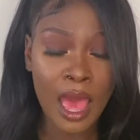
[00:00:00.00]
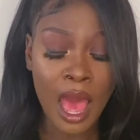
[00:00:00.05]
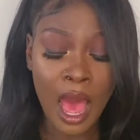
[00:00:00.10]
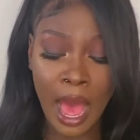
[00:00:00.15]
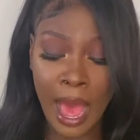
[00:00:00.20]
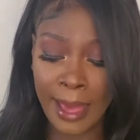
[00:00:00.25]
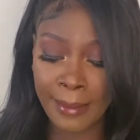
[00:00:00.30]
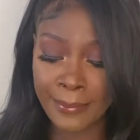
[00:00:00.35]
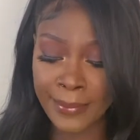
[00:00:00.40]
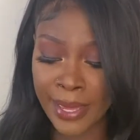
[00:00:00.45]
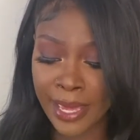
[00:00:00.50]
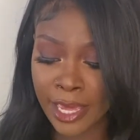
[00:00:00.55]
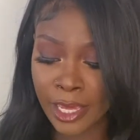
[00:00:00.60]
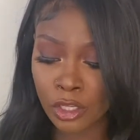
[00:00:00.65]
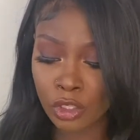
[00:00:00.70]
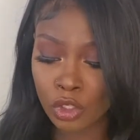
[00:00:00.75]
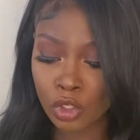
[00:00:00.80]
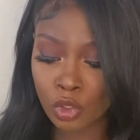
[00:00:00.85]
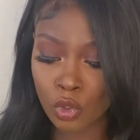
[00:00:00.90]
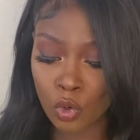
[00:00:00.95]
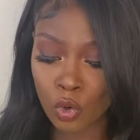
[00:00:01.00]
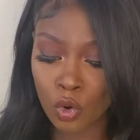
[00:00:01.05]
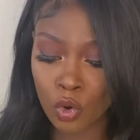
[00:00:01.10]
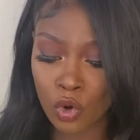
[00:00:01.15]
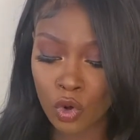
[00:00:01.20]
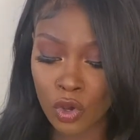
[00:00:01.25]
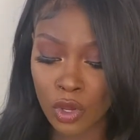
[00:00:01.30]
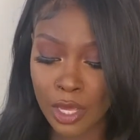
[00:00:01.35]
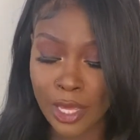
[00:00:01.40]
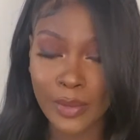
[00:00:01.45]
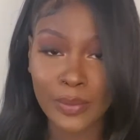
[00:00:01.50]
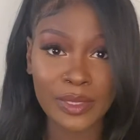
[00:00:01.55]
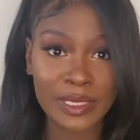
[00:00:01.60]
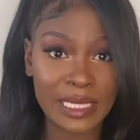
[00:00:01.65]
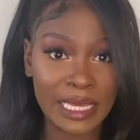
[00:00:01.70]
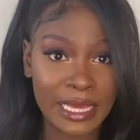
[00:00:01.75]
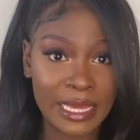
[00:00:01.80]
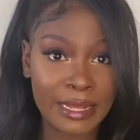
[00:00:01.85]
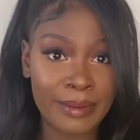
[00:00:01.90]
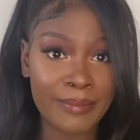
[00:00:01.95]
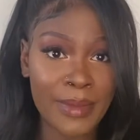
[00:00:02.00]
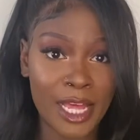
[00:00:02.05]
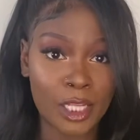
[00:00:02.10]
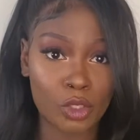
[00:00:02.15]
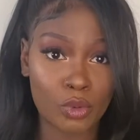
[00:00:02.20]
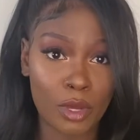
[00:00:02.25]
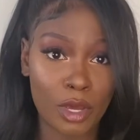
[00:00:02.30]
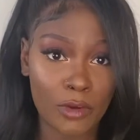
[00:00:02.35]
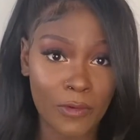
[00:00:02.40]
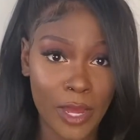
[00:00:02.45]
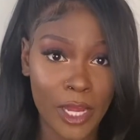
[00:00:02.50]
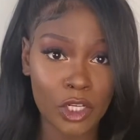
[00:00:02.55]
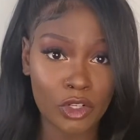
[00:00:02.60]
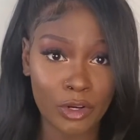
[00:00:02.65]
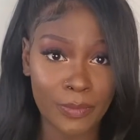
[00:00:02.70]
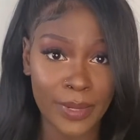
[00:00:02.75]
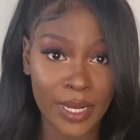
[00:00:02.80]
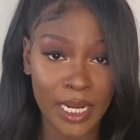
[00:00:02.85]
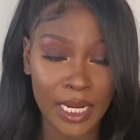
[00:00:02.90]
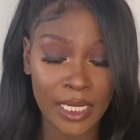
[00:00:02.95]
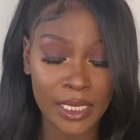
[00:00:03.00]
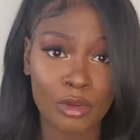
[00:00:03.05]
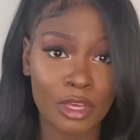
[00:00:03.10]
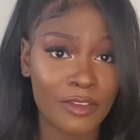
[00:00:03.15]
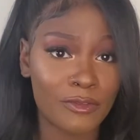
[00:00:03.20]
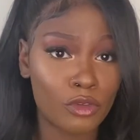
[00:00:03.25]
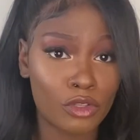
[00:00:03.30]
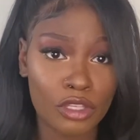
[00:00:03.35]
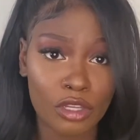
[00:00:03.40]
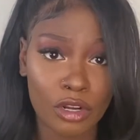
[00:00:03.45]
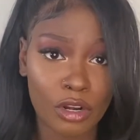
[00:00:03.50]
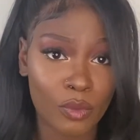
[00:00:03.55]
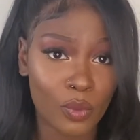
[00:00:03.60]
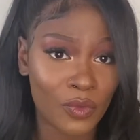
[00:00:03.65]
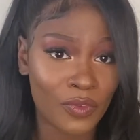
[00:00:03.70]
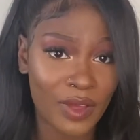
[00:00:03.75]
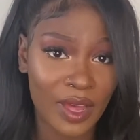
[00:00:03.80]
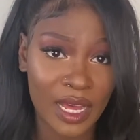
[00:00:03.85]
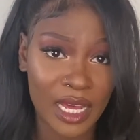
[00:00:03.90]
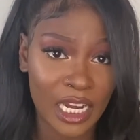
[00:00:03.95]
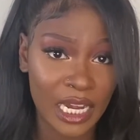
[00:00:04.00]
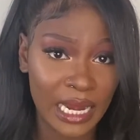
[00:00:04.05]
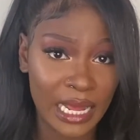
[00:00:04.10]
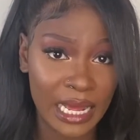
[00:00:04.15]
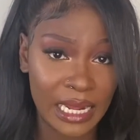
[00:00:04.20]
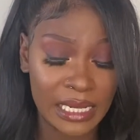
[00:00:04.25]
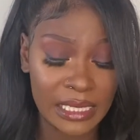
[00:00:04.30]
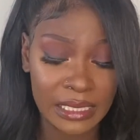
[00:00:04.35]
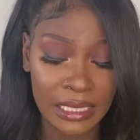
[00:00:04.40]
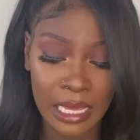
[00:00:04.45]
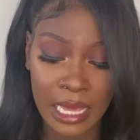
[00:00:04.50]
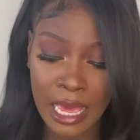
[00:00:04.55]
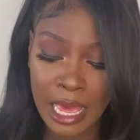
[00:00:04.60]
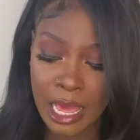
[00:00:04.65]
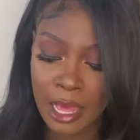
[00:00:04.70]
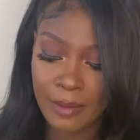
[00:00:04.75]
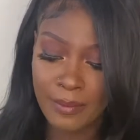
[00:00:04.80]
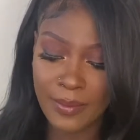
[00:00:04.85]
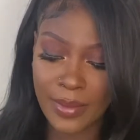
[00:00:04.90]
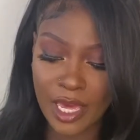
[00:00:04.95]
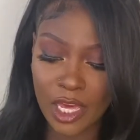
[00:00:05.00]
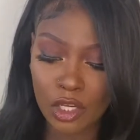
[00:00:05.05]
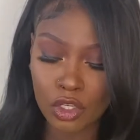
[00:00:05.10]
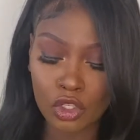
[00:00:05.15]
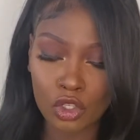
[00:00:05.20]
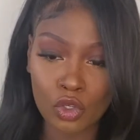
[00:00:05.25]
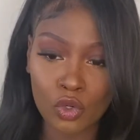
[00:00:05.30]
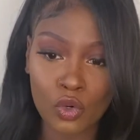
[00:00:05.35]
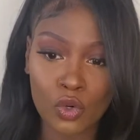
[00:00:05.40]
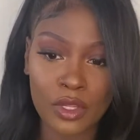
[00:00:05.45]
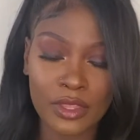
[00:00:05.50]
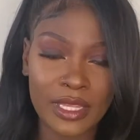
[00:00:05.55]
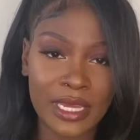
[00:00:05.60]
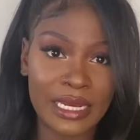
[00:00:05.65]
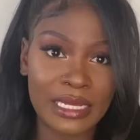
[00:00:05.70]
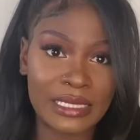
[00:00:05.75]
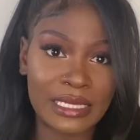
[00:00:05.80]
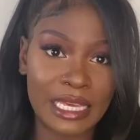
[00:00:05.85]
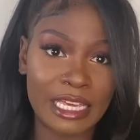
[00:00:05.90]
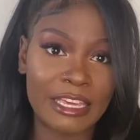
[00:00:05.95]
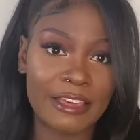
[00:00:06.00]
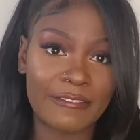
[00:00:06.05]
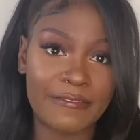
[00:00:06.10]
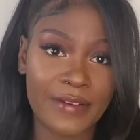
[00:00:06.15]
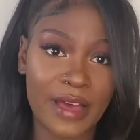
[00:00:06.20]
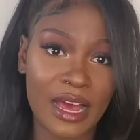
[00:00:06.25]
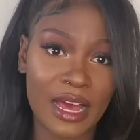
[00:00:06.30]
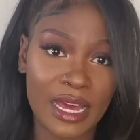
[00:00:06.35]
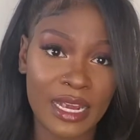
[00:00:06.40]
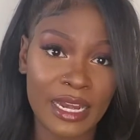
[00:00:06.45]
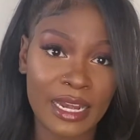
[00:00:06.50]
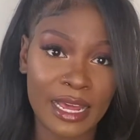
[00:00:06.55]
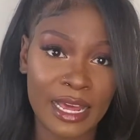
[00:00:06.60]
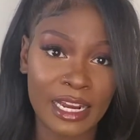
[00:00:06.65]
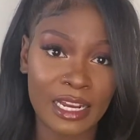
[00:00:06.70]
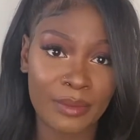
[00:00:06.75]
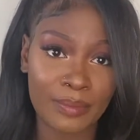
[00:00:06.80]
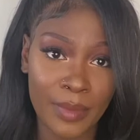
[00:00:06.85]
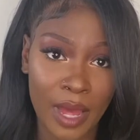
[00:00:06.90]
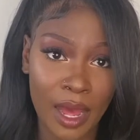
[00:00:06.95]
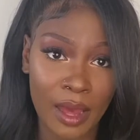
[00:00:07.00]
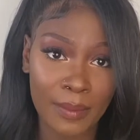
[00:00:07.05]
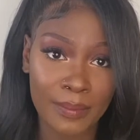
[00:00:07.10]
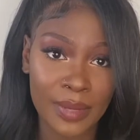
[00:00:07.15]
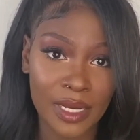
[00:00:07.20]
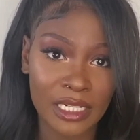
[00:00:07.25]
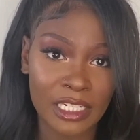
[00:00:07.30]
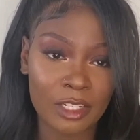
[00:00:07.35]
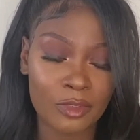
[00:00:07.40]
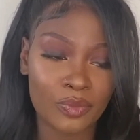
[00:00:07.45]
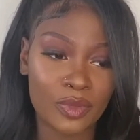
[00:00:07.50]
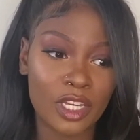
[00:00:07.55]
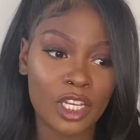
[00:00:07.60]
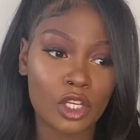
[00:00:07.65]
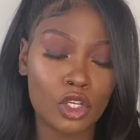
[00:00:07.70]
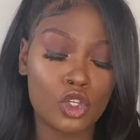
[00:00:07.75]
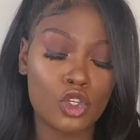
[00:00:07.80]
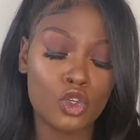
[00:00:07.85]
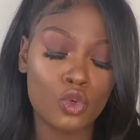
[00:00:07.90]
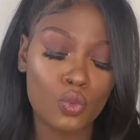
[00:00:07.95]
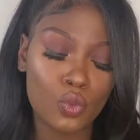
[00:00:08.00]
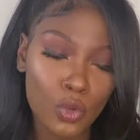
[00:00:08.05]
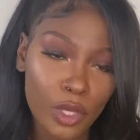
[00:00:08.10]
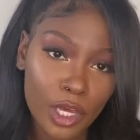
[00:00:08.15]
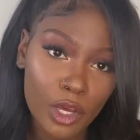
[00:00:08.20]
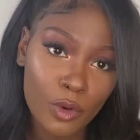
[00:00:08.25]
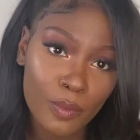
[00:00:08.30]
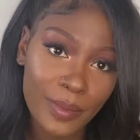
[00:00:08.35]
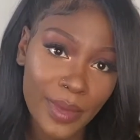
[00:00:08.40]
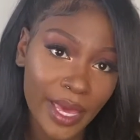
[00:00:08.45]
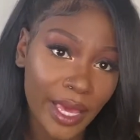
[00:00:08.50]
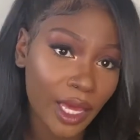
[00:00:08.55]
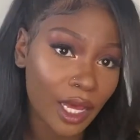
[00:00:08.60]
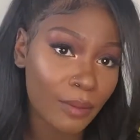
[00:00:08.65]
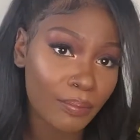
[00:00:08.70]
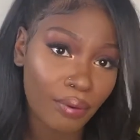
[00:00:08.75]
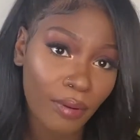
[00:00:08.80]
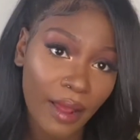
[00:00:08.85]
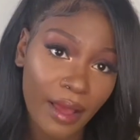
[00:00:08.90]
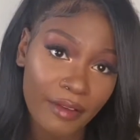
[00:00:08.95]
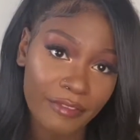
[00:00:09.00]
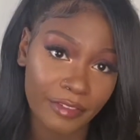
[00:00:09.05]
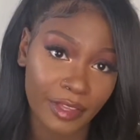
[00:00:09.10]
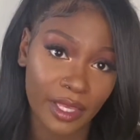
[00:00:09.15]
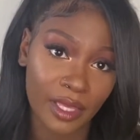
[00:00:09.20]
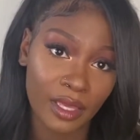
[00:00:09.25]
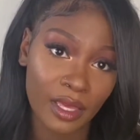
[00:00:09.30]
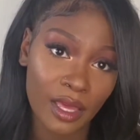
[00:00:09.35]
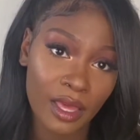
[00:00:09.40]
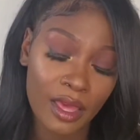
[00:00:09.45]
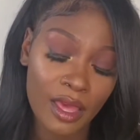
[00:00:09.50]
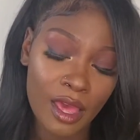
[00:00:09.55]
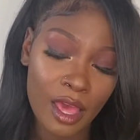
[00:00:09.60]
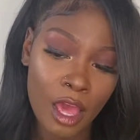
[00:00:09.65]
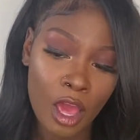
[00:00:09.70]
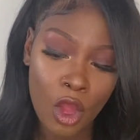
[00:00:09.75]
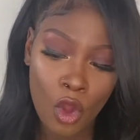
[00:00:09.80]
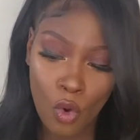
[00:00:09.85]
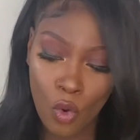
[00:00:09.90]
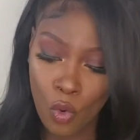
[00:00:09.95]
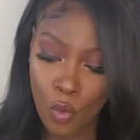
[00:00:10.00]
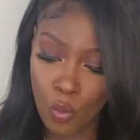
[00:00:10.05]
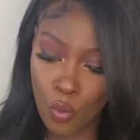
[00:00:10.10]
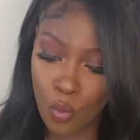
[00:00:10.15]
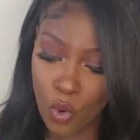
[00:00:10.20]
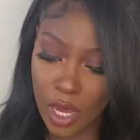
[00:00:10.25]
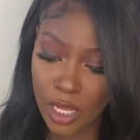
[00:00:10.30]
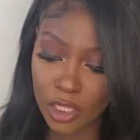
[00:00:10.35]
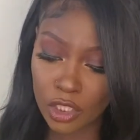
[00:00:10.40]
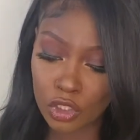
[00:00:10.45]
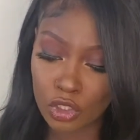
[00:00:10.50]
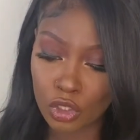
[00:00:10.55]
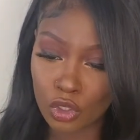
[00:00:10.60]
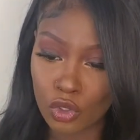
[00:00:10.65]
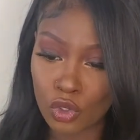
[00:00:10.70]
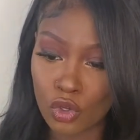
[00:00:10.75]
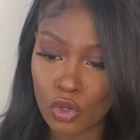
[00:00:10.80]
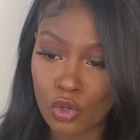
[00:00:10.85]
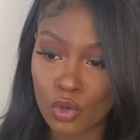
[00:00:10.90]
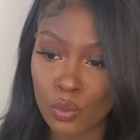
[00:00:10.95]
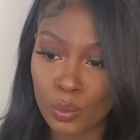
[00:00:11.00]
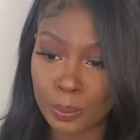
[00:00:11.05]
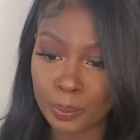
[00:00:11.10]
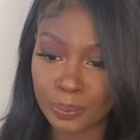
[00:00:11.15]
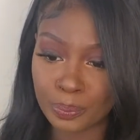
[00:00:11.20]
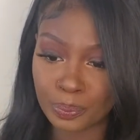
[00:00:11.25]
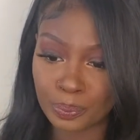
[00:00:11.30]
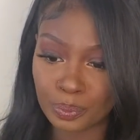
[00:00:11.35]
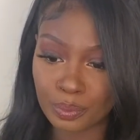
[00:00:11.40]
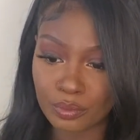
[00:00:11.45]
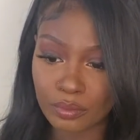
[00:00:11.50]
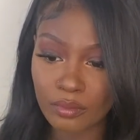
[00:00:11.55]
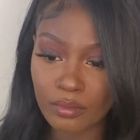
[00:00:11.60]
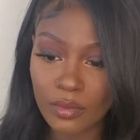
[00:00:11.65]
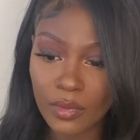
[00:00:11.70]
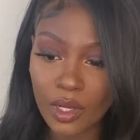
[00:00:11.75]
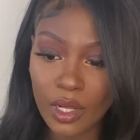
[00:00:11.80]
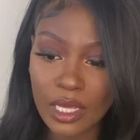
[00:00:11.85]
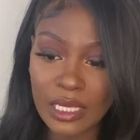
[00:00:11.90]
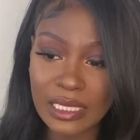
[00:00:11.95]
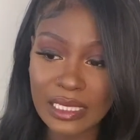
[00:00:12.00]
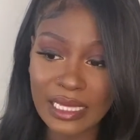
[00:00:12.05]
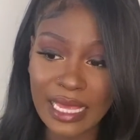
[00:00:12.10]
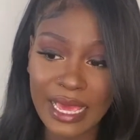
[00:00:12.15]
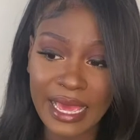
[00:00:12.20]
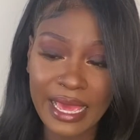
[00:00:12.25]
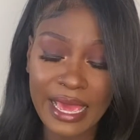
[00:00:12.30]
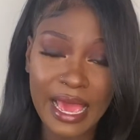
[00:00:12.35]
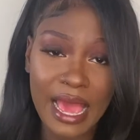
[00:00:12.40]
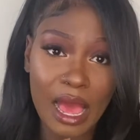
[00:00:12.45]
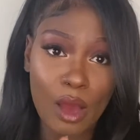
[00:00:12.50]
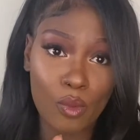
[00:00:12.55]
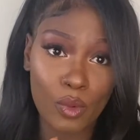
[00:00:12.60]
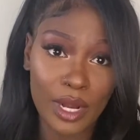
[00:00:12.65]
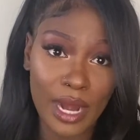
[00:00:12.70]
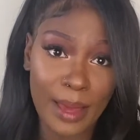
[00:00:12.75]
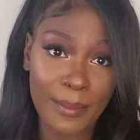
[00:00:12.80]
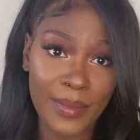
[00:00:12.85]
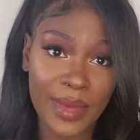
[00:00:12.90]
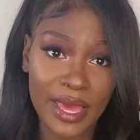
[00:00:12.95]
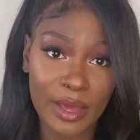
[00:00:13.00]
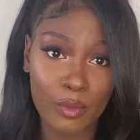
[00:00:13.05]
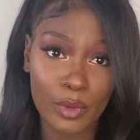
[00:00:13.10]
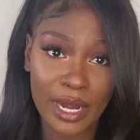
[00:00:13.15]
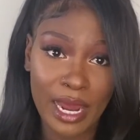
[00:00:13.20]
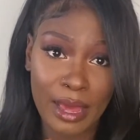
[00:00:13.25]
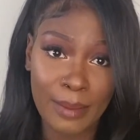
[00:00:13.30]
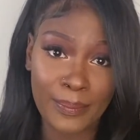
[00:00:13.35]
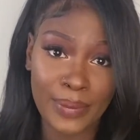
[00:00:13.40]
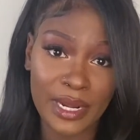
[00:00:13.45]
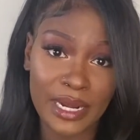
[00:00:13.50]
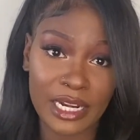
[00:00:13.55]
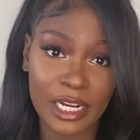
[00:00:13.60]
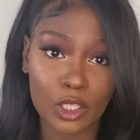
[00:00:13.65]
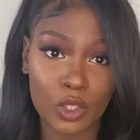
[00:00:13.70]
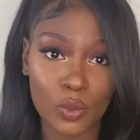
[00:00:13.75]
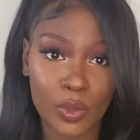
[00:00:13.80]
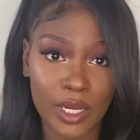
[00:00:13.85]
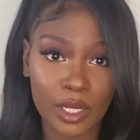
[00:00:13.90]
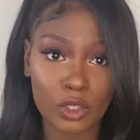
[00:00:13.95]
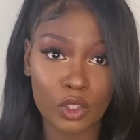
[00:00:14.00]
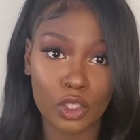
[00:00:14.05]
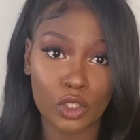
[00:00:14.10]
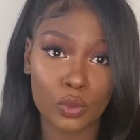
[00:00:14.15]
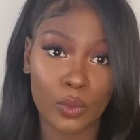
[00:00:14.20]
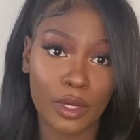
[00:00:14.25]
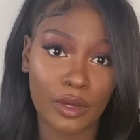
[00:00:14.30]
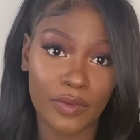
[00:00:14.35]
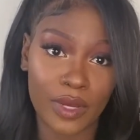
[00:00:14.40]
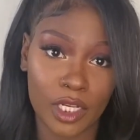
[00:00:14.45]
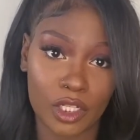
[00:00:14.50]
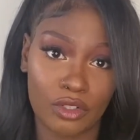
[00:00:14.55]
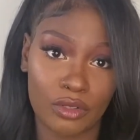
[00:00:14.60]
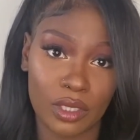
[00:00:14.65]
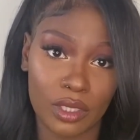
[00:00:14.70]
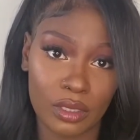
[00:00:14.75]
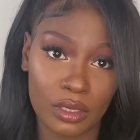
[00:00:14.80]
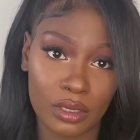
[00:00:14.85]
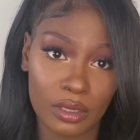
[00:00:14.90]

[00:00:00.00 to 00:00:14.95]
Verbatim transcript: i made sure it was in my 1200 budget you start off with 500 dollars make sure that it's in your 500 dollar um, budget because you will make a profit once you say when i make when i put in the, the 1200